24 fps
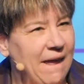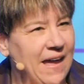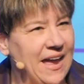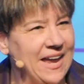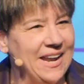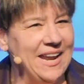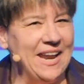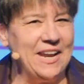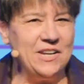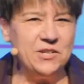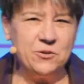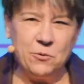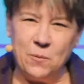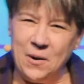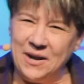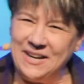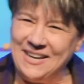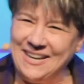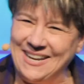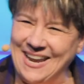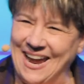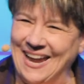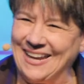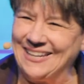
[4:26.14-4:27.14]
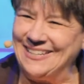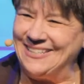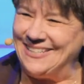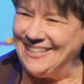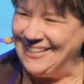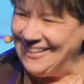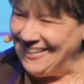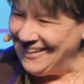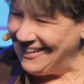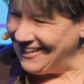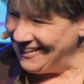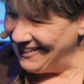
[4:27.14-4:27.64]
And a
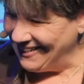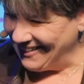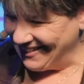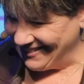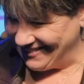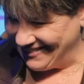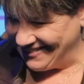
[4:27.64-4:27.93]
2019